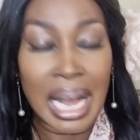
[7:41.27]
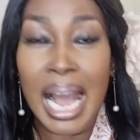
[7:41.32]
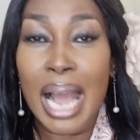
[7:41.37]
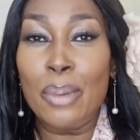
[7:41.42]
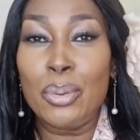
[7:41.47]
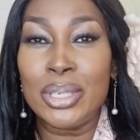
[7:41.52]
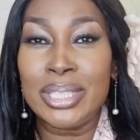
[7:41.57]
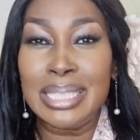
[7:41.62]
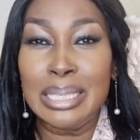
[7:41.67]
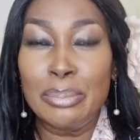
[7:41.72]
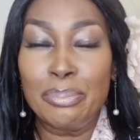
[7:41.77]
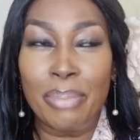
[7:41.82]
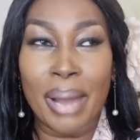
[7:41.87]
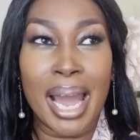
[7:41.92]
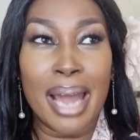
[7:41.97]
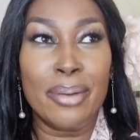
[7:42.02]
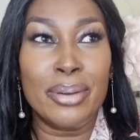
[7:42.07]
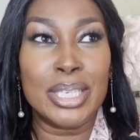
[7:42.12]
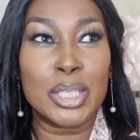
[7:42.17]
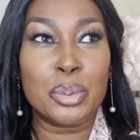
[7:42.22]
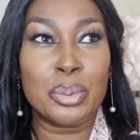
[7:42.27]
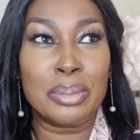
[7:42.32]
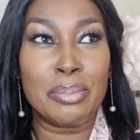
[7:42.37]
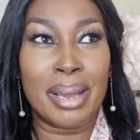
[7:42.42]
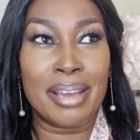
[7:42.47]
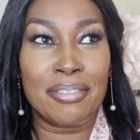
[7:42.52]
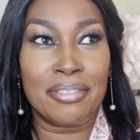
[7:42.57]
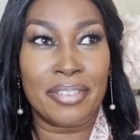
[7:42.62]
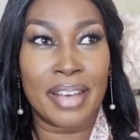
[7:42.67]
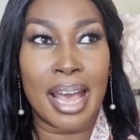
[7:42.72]
I was in Paris with
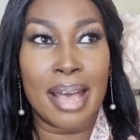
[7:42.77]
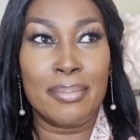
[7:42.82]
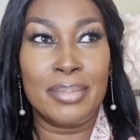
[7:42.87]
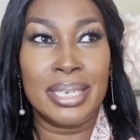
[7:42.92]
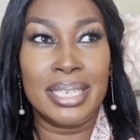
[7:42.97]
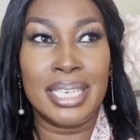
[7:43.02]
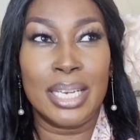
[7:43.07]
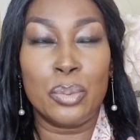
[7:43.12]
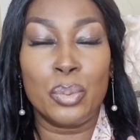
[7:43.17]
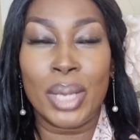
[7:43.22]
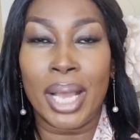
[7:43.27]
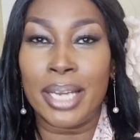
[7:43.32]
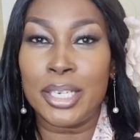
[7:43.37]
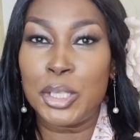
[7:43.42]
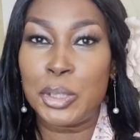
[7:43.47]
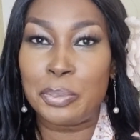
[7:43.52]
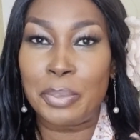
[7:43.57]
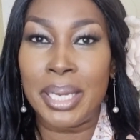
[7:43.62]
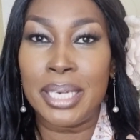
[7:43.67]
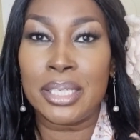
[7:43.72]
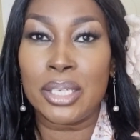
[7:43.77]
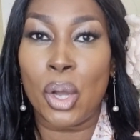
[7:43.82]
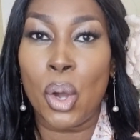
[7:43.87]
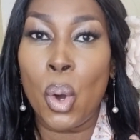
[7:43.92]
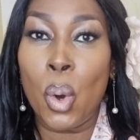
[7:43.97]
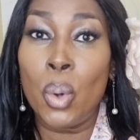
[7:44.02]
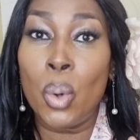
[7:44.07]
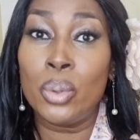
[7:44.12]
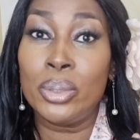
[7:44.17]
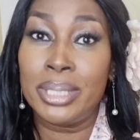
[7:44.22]
my family and we had spent a
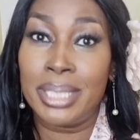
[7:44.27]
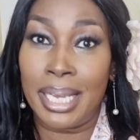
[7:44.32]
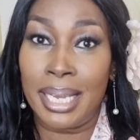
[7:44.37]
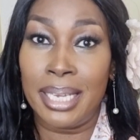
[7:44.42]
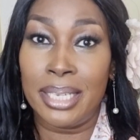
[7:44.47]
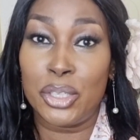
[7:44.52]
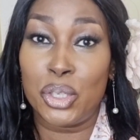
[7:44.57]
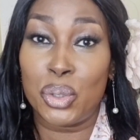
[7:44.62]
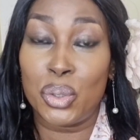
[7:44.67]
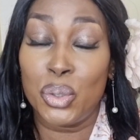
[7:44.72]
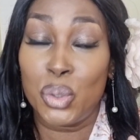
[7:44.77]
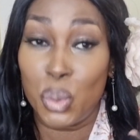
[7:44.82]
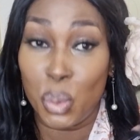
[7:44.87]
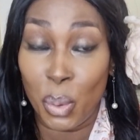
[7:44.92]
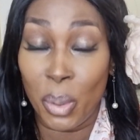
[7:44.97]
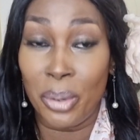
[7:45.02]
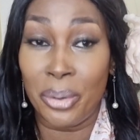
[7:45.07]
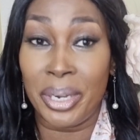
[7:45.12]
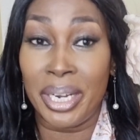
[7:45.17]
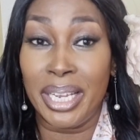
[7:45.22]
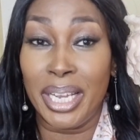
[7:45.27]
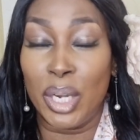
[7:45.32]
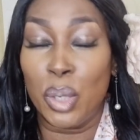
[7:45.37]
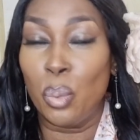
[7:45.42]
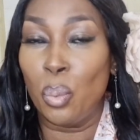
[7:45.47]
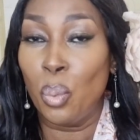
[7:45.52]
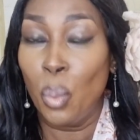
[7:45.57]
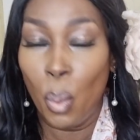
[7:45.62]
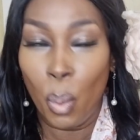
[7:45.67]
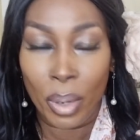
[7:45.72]
whole day touring
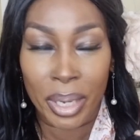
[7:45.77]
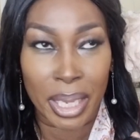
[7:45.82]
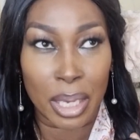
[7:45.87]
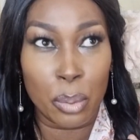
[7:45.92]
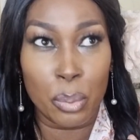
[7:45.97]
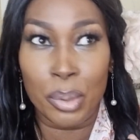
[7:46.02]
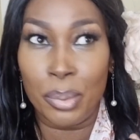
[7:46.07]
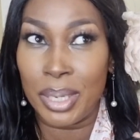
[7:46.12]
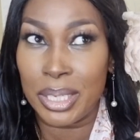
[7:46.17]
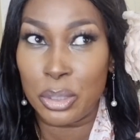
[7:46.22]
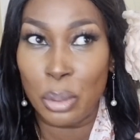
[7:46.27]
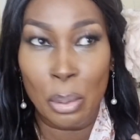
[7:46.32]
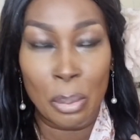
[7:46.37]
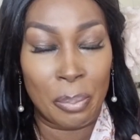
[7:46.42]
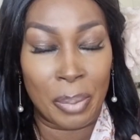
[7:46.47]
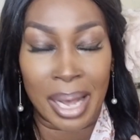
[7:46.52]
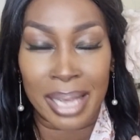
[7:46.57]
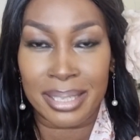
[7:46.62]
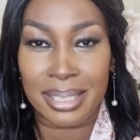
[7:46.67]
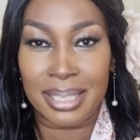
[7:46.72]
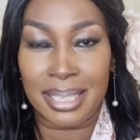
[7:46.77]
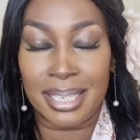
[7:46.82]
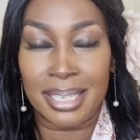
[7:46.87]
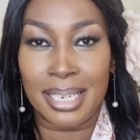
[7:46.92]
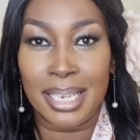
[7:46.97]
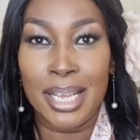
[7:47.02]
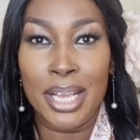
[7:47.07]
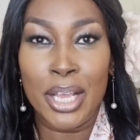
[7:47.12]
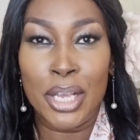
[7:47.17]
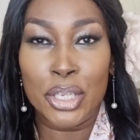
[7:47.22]
and walking. We were so
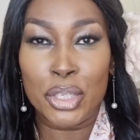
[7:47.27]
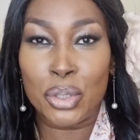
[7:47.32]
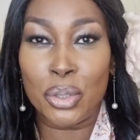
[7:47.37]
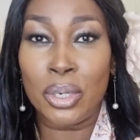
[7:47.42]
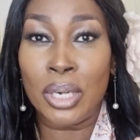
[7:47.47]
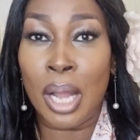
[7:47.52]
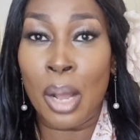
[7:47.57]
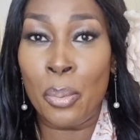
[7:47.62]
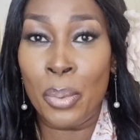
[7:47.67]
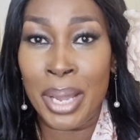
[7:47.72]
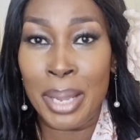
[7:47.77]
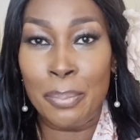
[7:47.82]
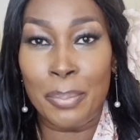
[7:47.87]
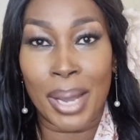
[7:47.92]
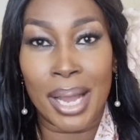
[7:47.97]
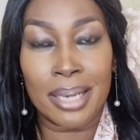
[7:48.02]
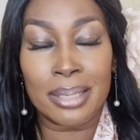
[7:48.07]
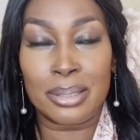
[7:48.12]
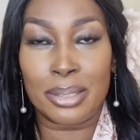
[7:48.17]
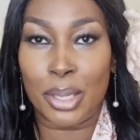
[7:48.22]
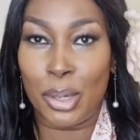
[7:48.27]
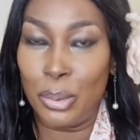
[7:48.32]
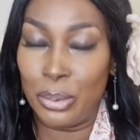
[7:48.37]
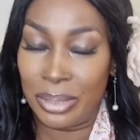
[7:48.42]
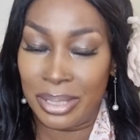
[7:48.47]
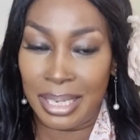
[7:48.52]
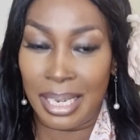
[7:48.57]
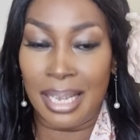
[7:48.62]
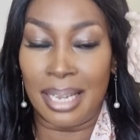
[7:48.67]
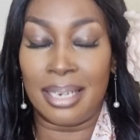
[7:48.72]
busted. So on our way back to the
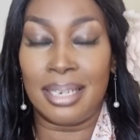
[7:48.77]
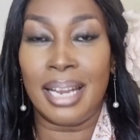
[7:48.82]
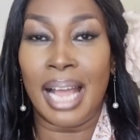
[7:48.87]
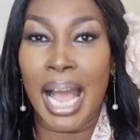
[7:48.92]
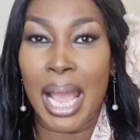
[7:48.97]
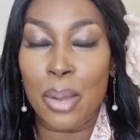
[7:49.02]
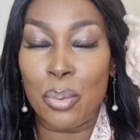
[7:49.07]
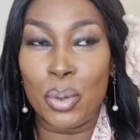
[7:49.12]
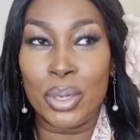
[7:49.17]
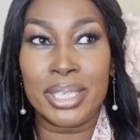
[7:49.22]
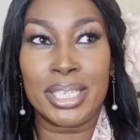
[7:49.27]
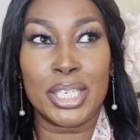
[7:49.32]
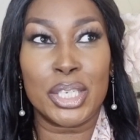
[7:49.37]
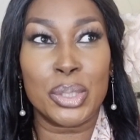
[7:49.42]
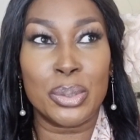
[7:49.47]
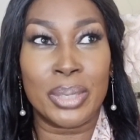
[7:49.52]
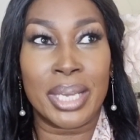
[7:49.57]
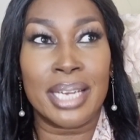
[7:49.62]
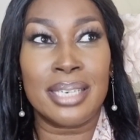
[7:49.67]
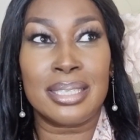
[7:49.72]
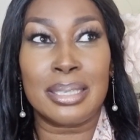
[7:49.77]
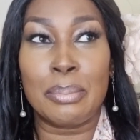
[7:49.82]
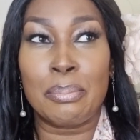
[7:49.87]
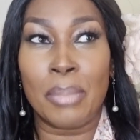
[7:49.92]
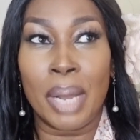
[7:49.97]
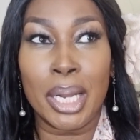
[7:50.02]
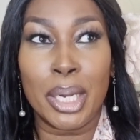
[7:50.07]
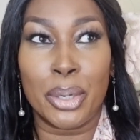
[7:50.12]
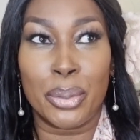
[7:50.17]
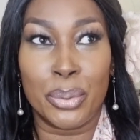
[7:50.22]
hotel, I wanted to get some
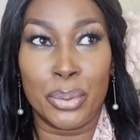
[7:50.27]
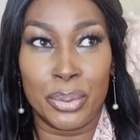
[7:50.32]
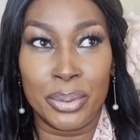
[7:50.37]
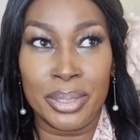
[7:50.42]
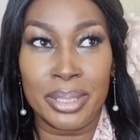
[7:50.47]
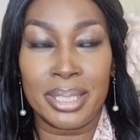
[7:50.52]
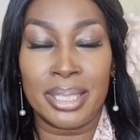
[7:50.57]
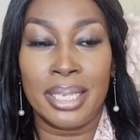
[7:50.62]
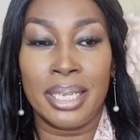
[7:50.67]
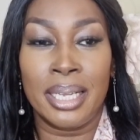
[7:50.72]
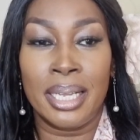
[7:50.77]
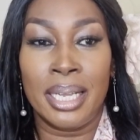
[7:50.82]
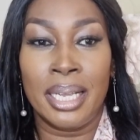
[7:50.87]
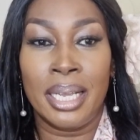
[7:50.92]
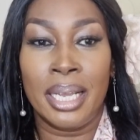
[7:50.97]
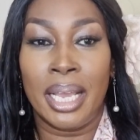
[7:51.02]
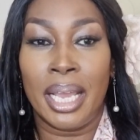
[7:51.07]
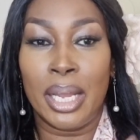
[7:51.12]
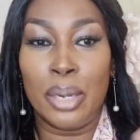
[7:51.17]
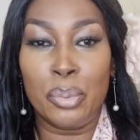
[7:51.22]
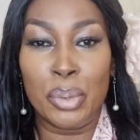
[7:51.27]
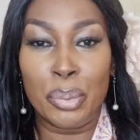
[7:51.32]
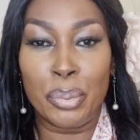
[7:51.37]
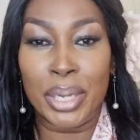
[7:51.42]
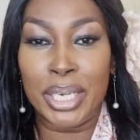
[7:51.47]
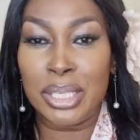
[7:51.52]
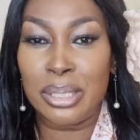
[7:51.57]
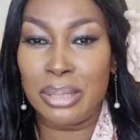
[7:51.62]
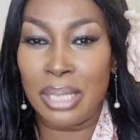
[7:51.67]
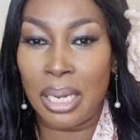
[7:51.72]
macaroons and we
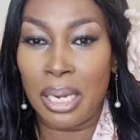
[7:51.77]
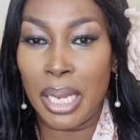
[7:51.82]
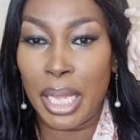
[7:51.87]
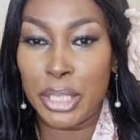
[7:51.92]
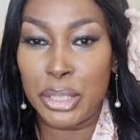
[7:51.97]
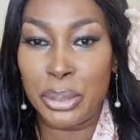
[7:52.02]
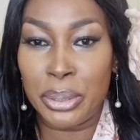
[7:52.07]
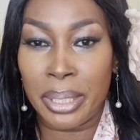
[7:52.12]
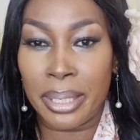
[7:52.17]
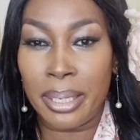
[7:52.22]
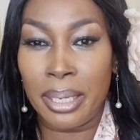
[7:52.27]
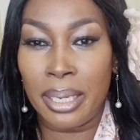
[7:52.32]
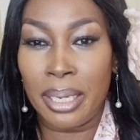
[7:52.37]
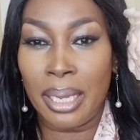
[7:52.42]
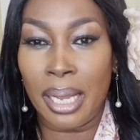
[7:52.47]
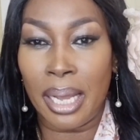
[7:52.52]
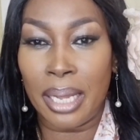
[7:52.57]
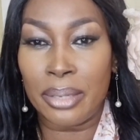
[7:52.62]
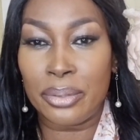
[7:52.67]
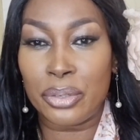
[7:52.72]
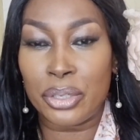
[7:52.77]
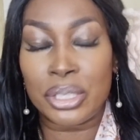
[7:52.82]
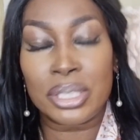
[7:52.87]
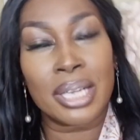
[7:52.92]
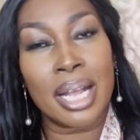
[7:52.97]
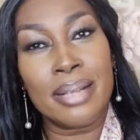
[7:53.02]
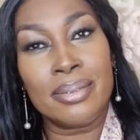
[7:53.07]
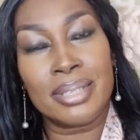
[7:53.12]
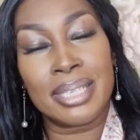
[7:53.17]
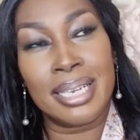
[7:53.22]
went to the La Durée at the
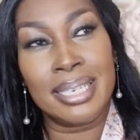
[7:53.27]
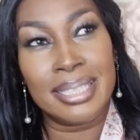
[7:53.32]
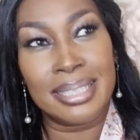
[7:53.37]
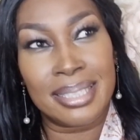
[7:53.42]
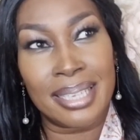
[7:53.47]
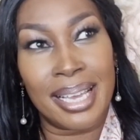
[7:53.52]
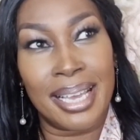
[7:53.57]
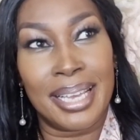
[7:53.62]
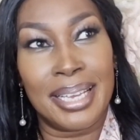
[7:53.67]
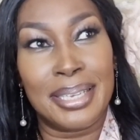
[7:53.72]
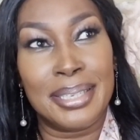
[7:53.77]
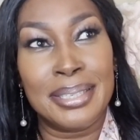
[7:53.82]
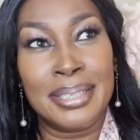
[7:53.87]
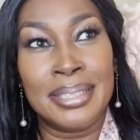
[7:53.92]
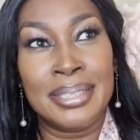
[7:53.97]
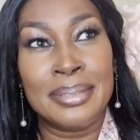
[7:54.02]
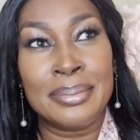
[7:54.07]
Champs-Élysées.